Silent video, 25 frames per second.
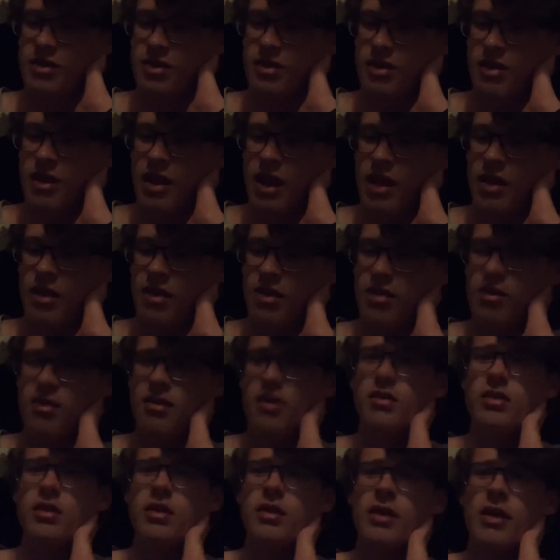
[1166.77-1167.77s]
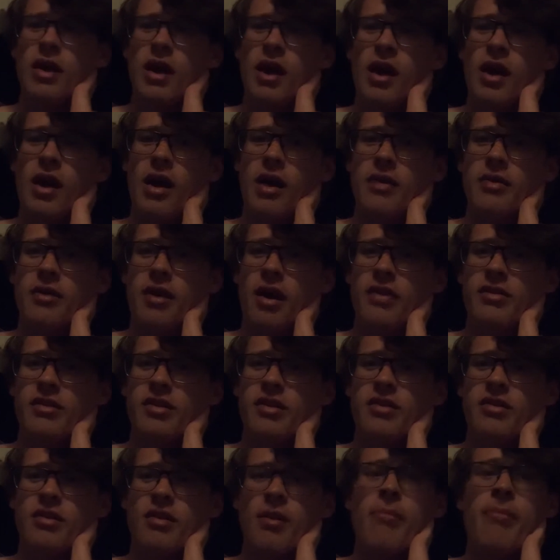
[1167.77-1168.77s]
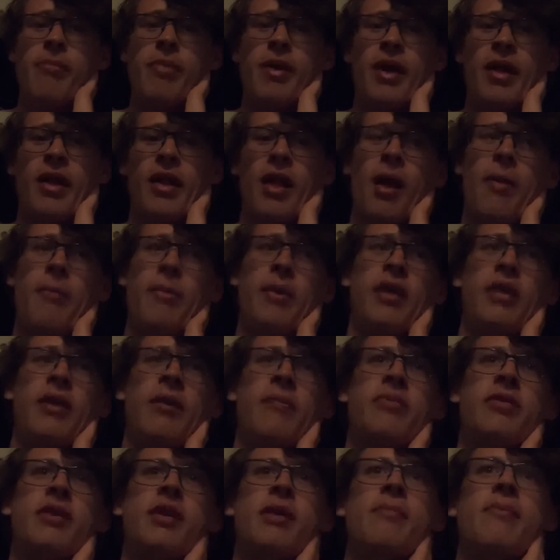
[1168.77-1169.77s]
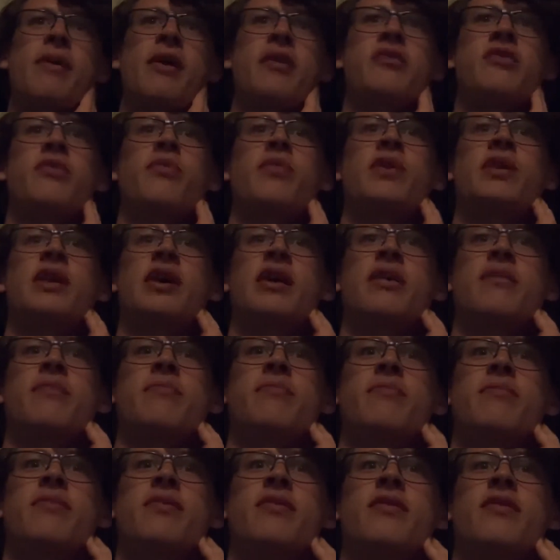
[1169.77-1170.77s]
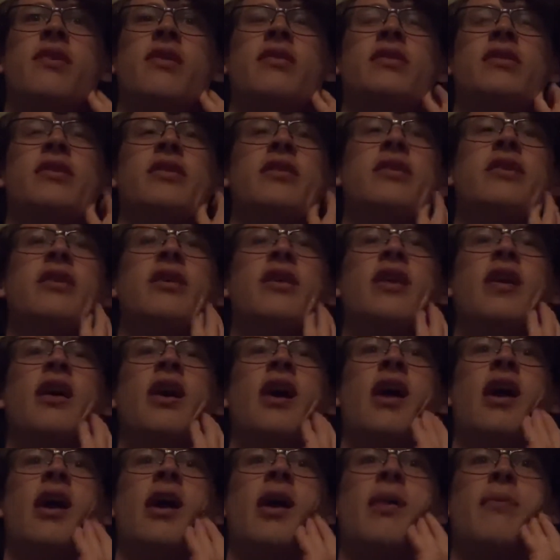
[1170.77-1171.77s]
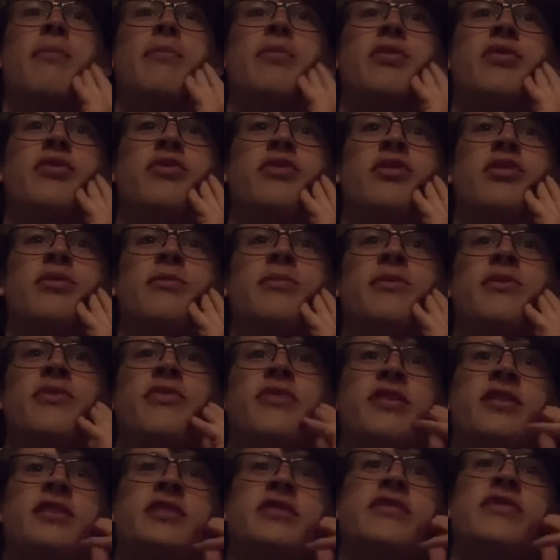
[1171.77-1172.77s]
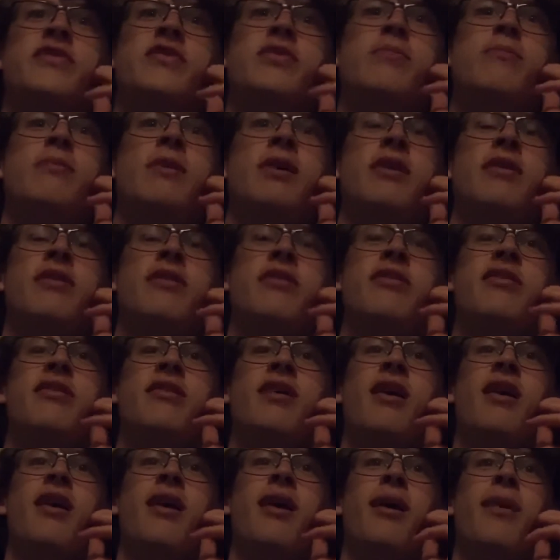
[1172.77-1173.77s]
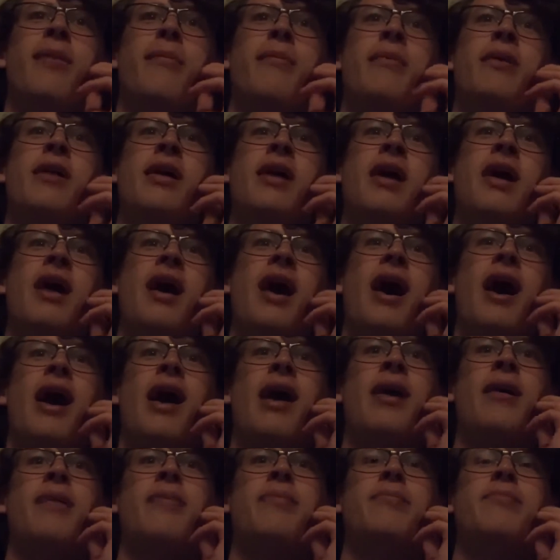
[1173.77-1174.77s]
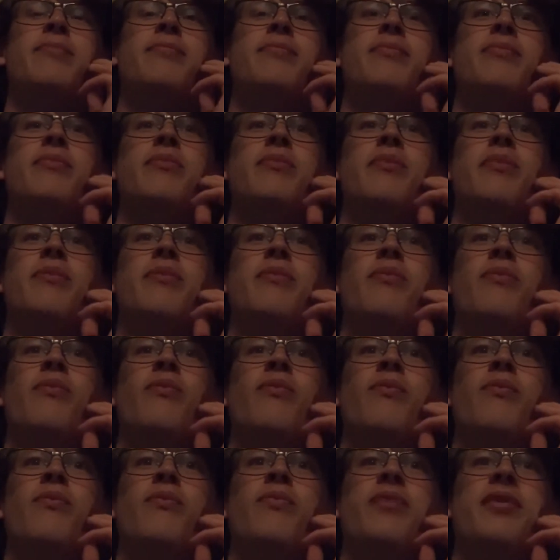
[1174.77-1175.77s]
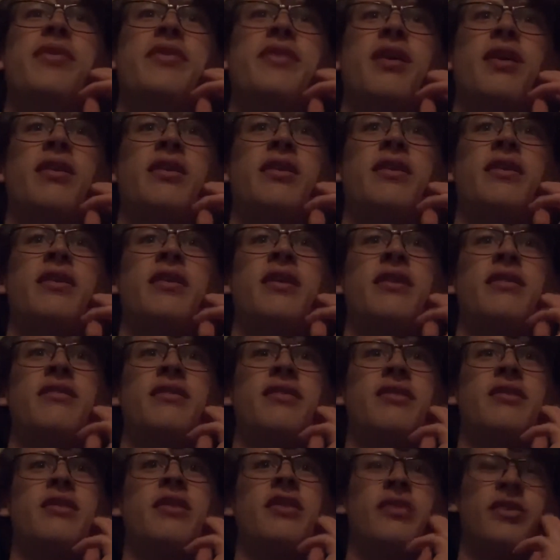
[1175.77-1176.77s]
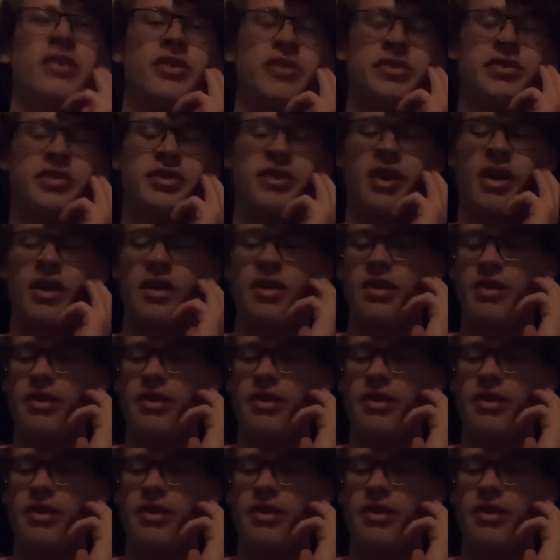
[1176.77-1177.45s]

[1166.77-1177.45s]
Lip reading: that's still a decent bit. I mean, I'm thinking back to when I started YouTube, the first few months, I started to get discouraged, and I